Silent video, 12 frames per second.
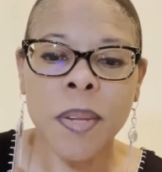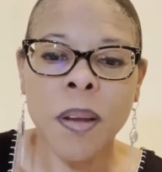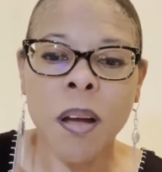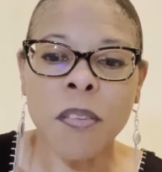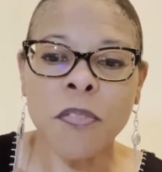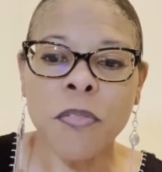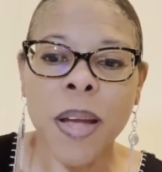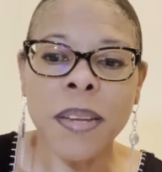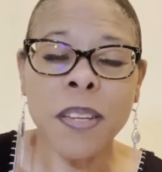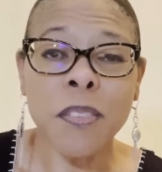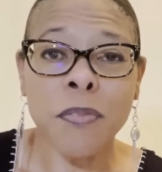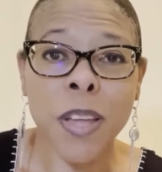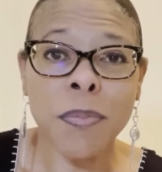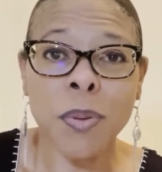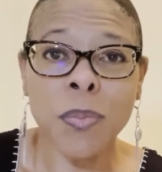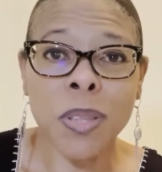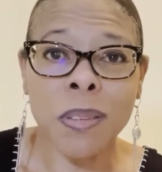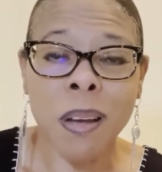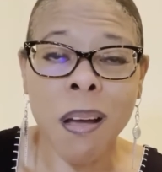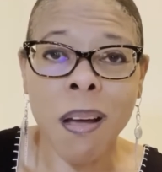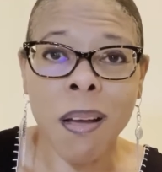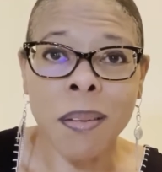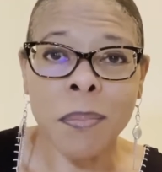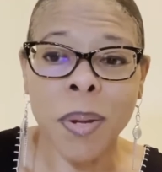on finding favor with
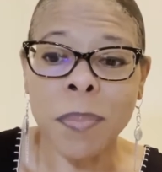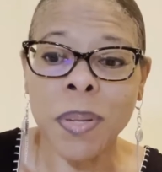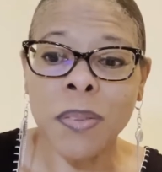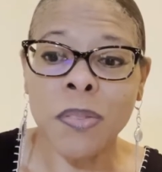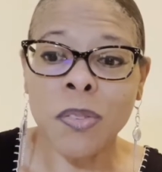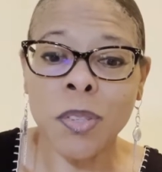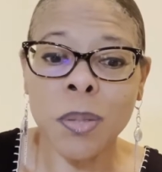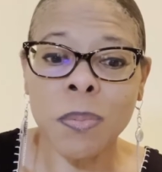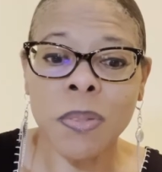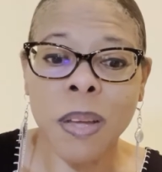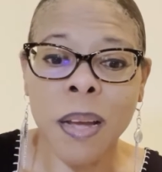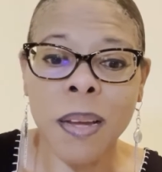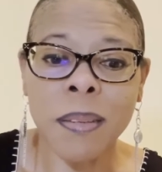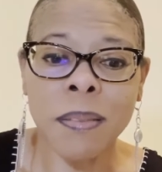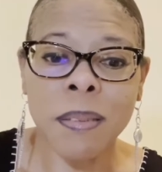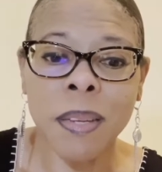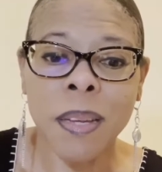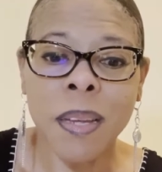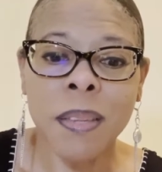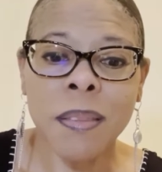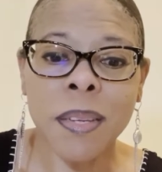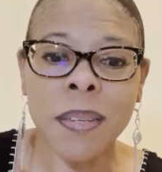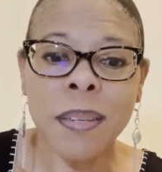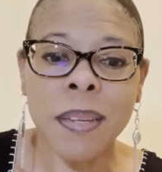God by being circumcised,
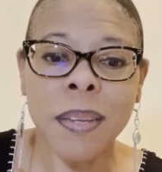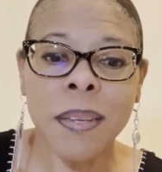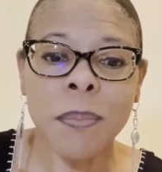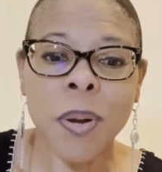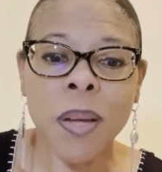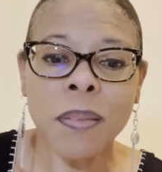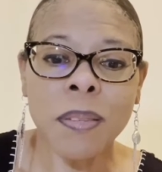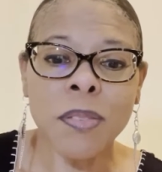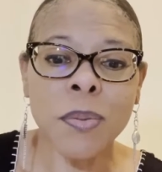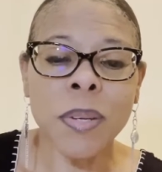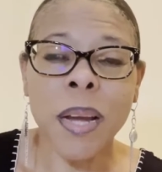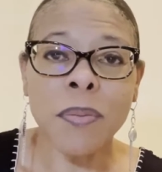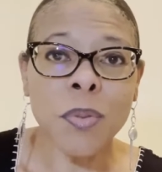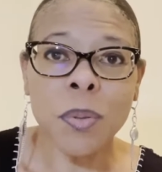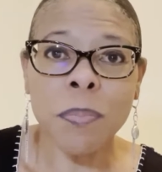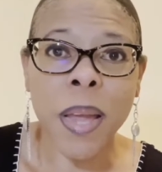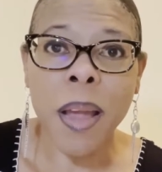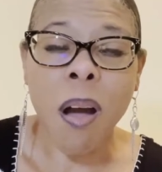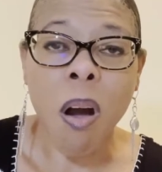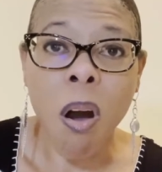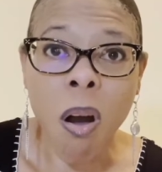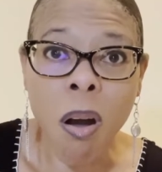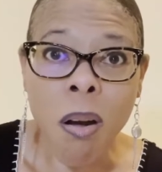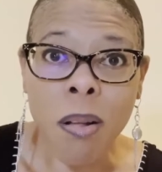then Paul says you would have to obey
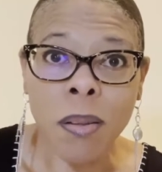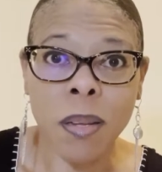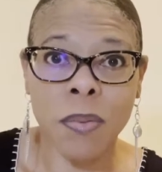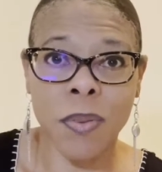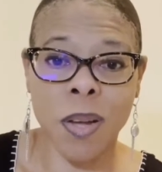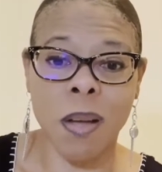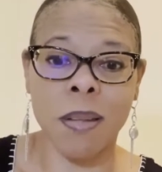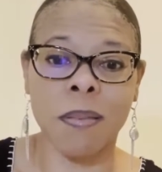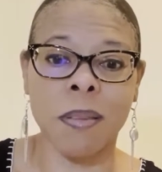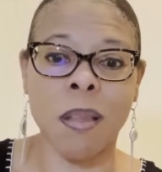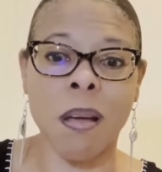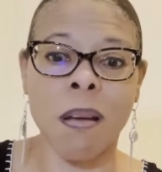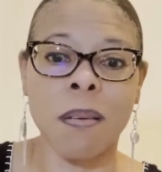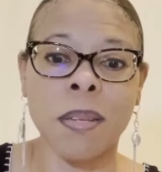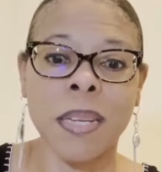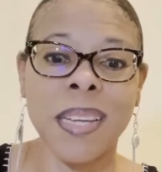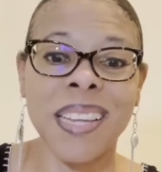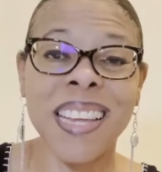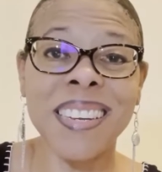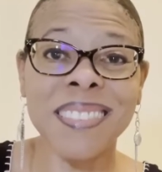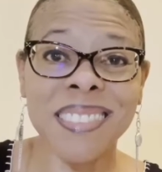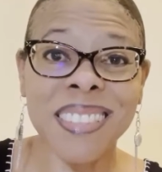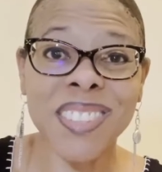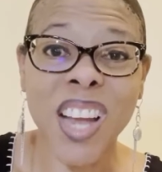all of God's law in
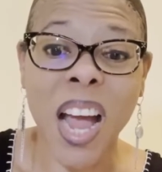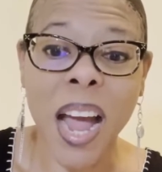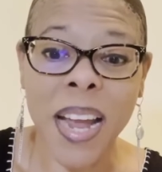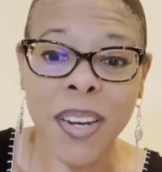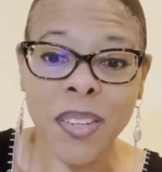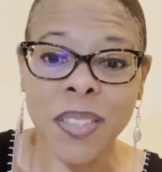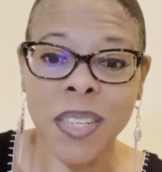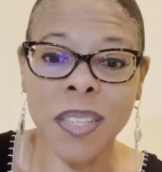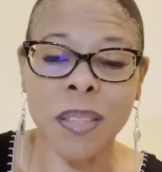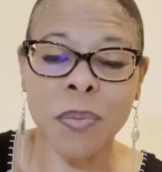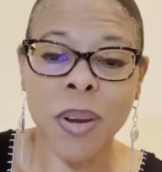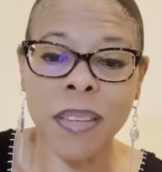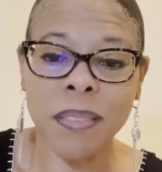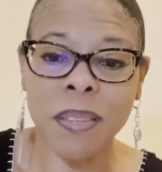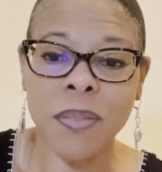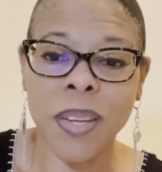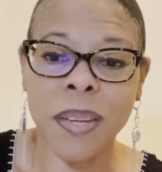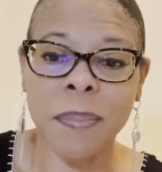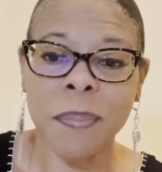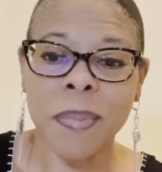its entirety, the rest of it.